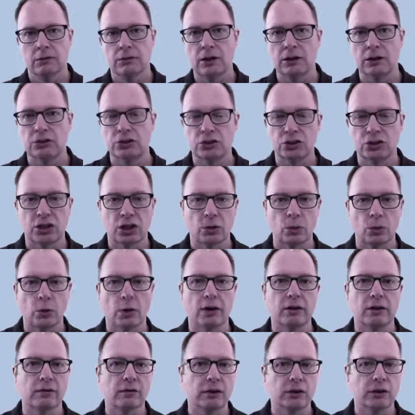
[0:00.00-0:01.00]
then just get
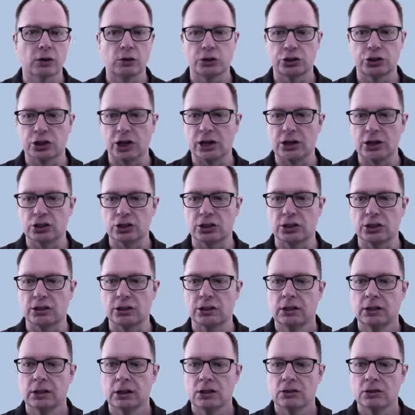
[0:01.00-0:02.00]
rid of it or change
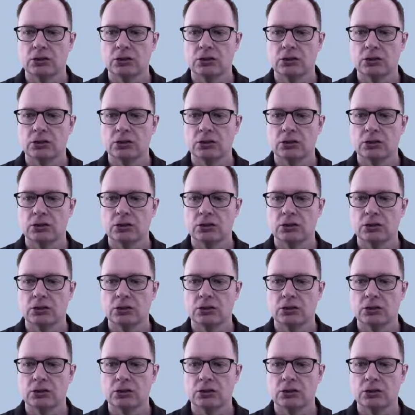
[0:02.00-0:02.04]
it.